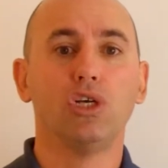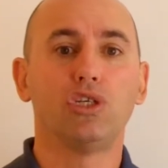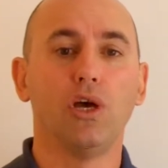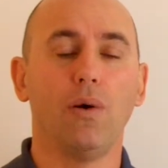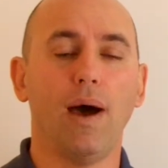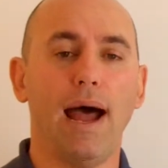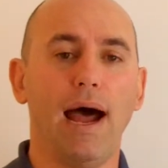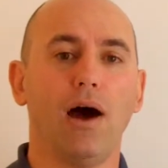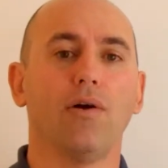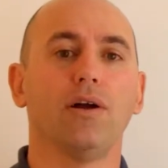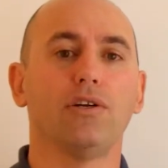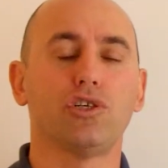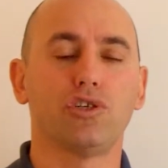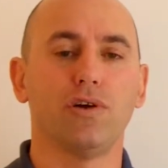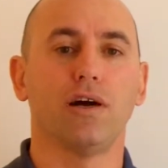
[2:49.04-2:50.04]
So
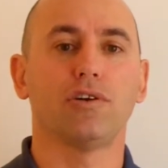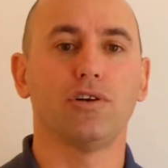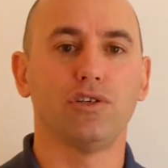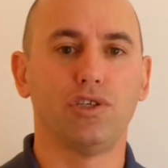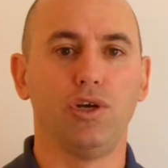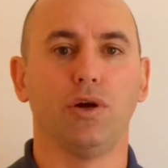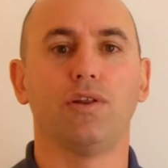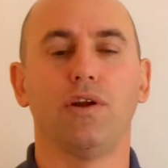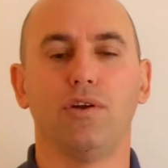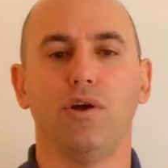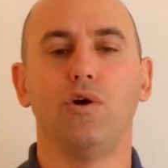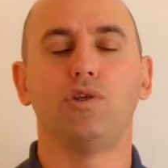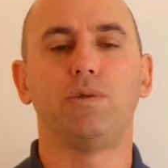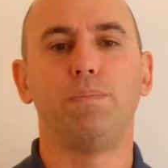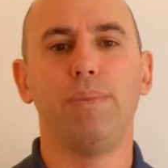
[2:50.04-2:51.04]
our instructors took their
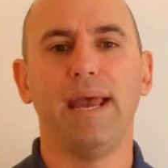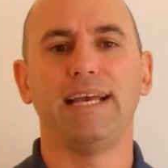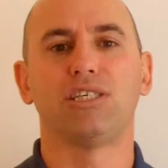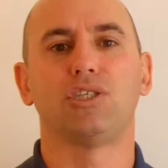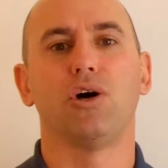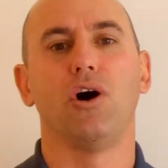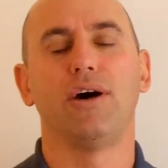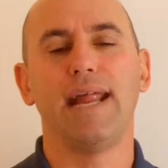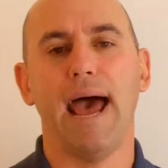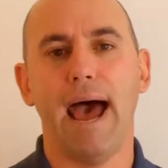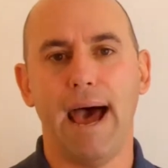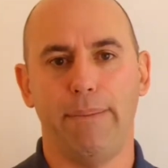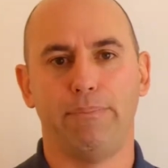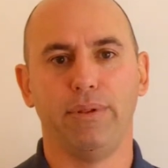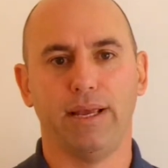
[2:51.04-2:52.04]
notes based on
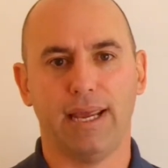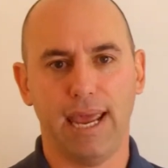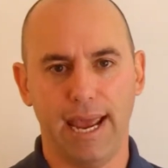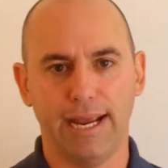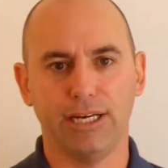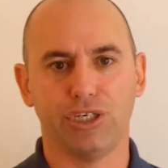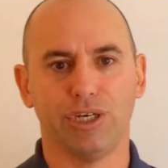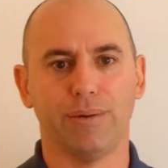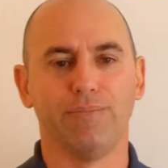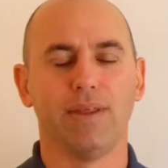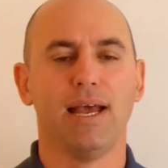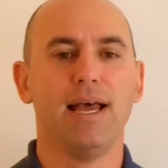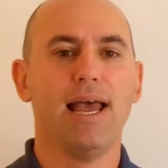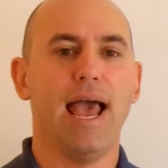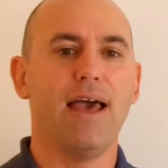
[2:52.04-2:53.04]
application.
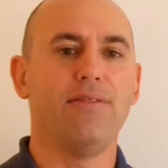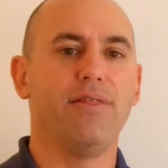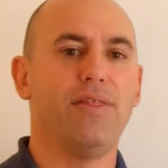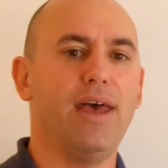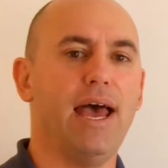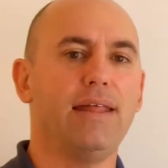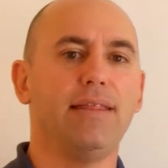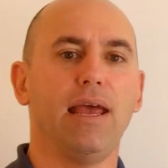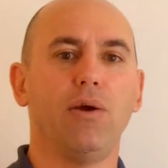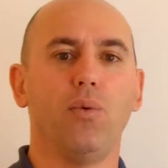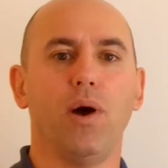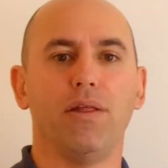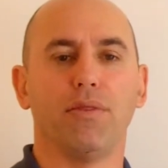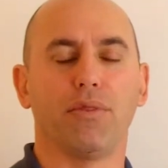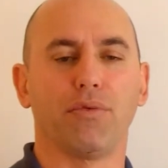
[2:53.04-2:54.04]
And then they
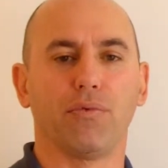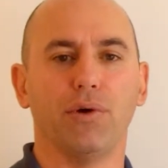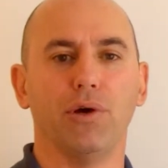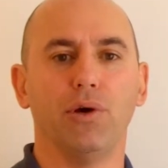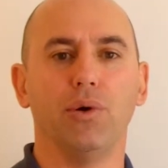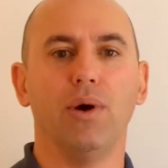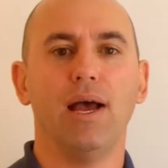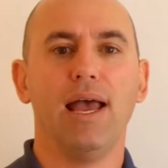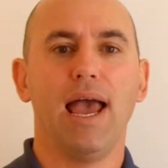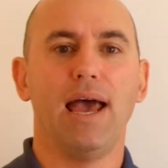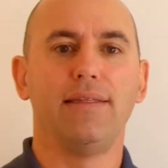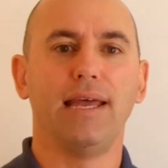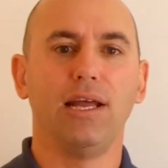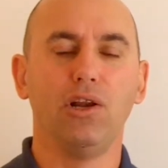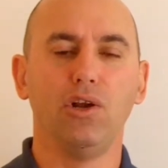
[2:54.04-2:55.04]
went through
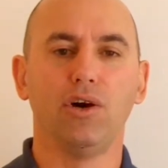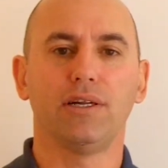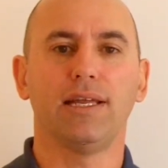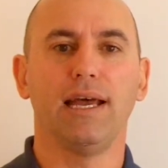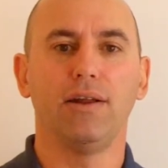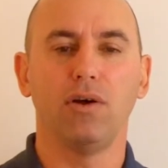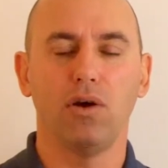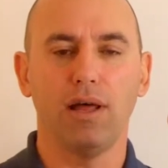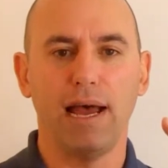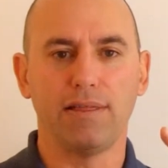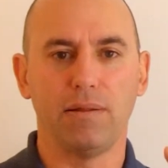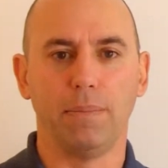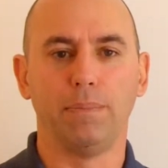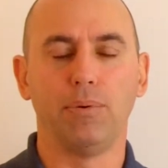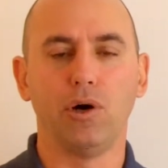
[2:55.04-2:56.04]
and they looked
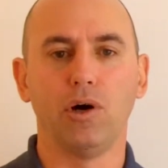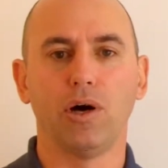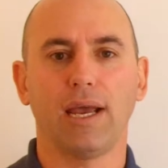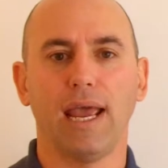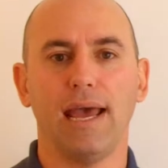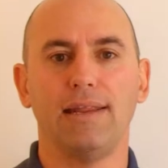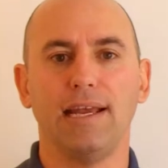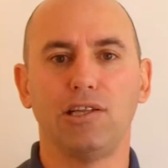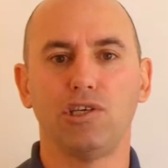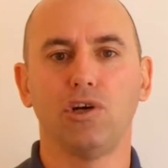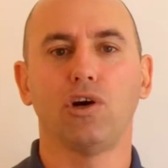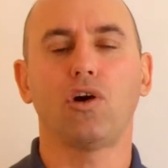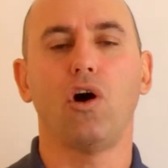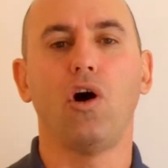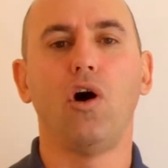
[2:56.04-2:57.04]
at the book and they
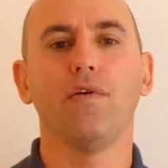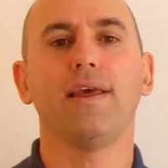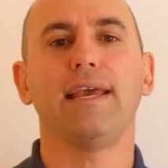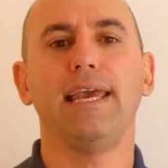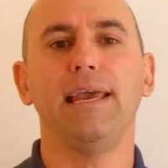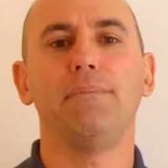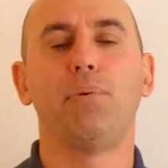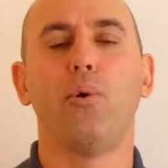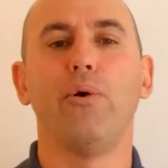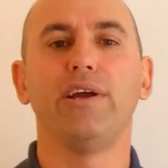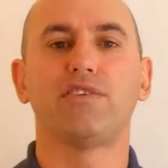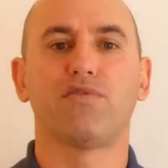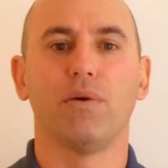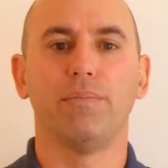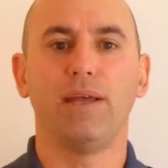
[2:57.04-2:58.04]
took all the key
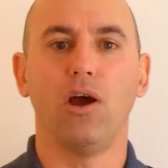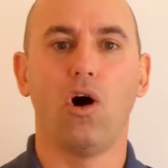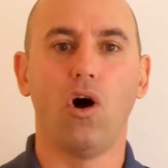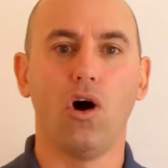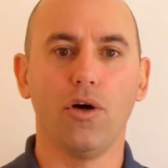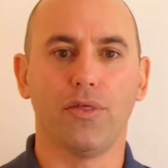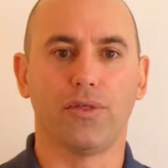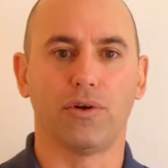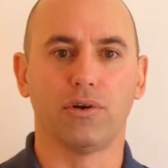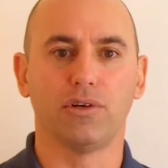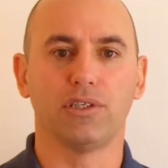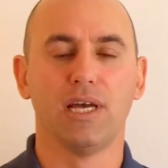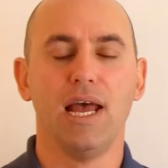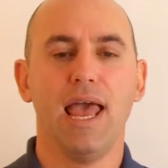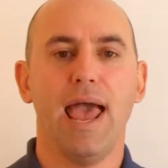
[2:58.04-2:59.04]
points from the
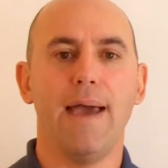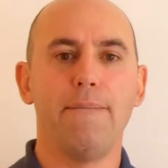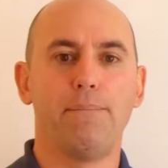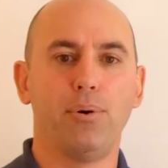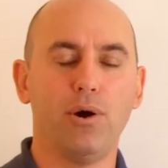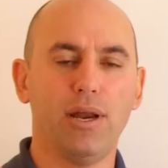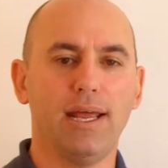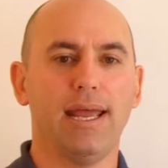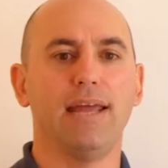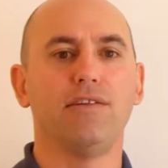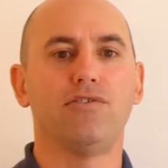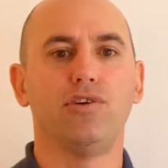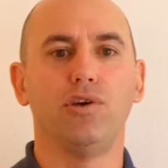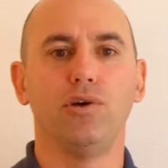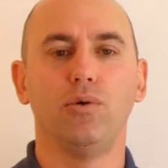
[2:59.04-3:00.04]
authors and put it
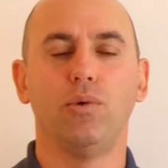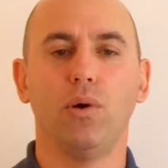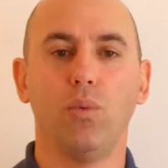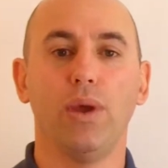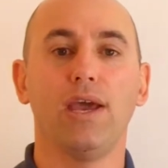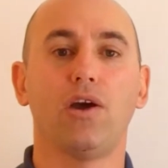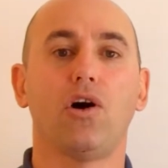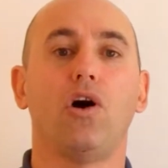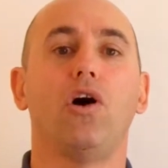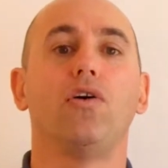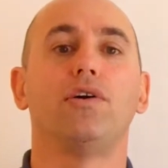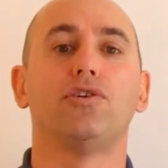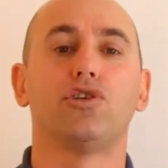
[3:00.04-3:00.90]
into what we call